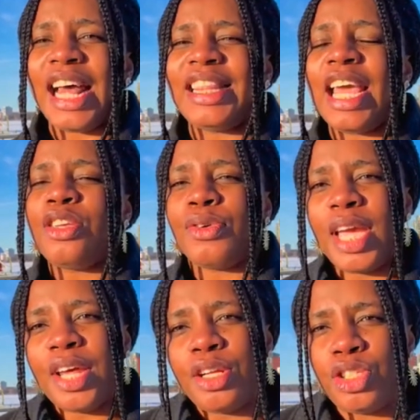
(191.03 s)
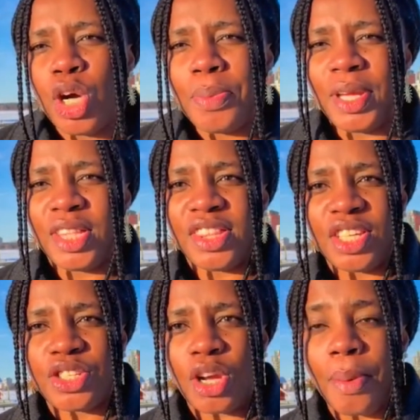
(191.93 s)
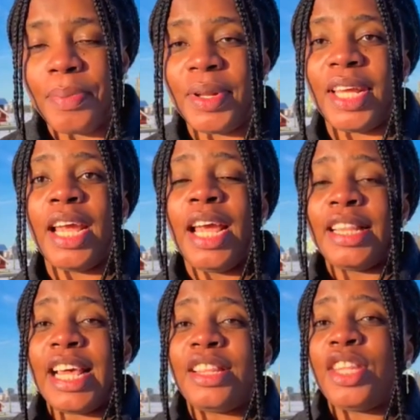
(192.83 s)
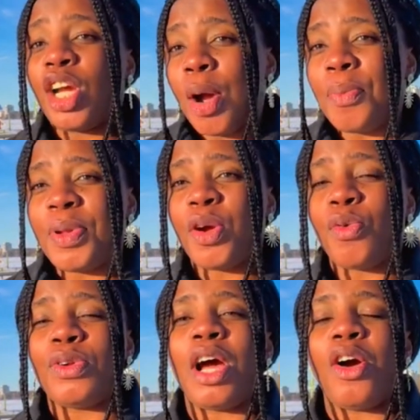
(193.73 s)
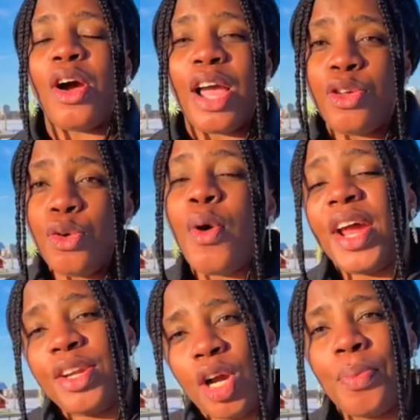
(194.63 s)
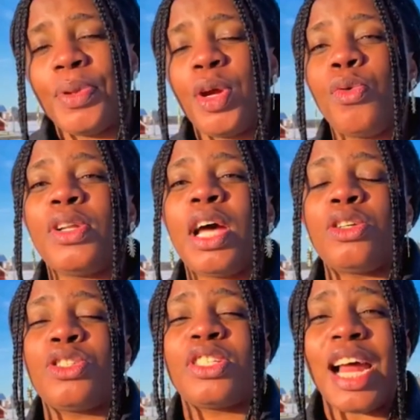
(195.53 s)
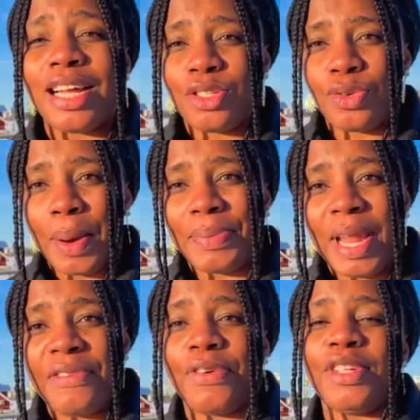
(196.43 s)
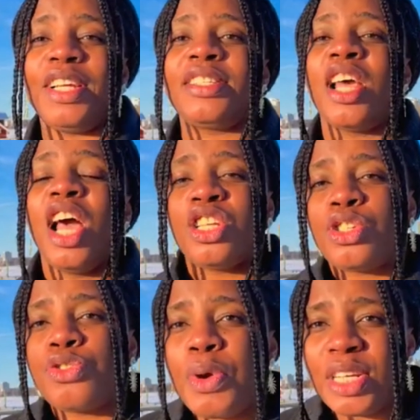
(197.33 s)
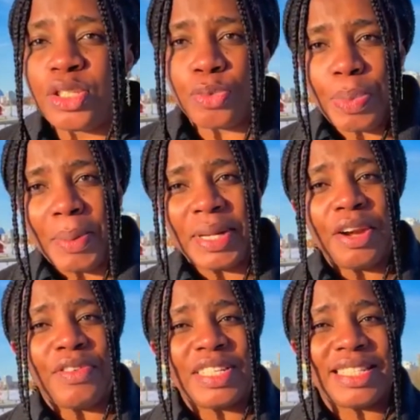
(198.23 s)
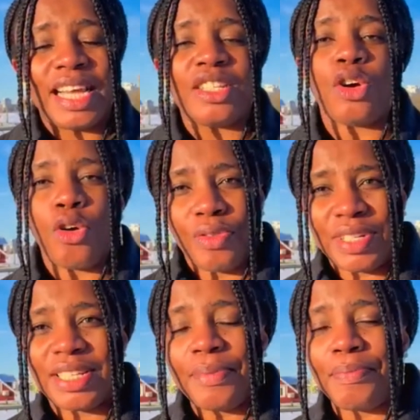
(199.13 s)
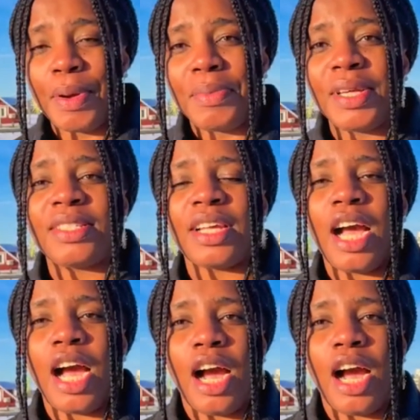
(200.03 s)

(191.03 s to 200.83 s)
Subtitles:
and then you get a job in this company, then the company will now start to apply for this straight to permanent residence or resident permit,